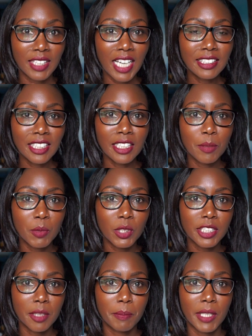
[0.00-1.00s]
That's an
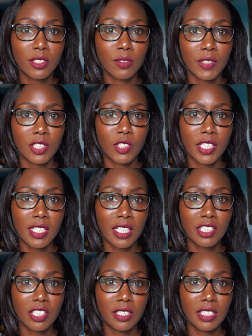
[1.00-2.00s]
important part of the
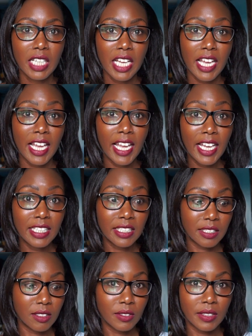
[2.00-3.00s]
transaction.
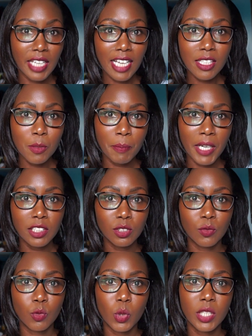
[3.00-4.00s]
And that's part
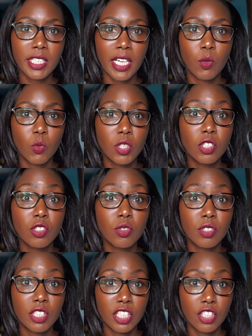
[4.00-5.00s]
of what I want
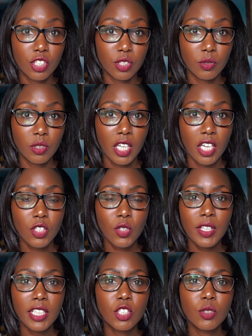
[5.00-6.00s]
to teach you
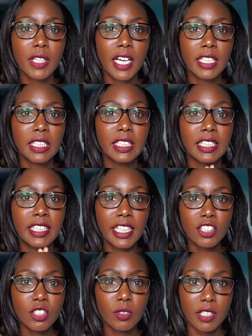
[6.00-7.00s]
so that you can
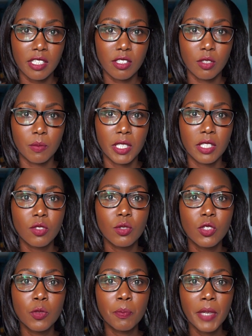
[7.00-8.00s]
get your customers to
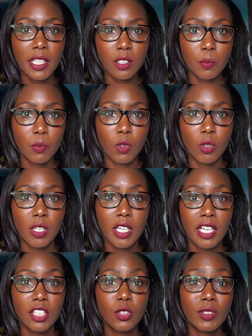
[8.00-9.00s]
spend more.
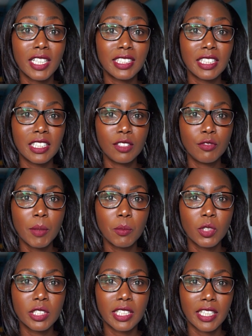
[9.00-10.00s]
You can deliver
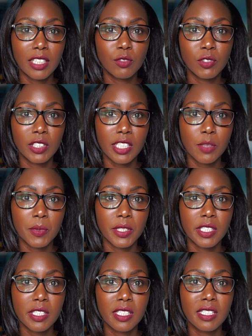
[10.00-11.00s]
more delightful
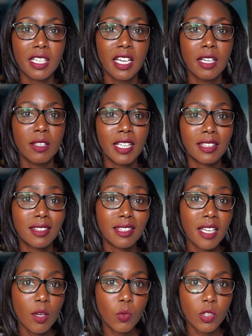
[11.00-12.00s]
experiences that
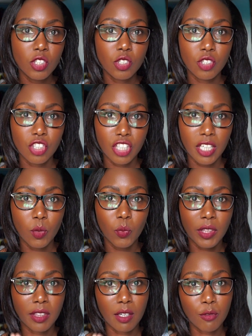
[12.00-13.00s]
they want to share
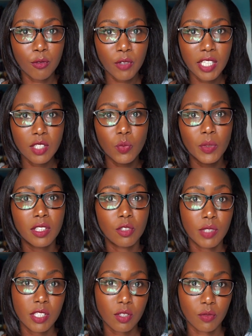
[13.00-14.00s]
with their friends, with
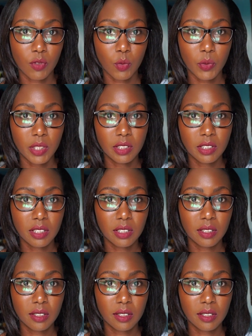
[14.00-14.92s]
the rest of the world.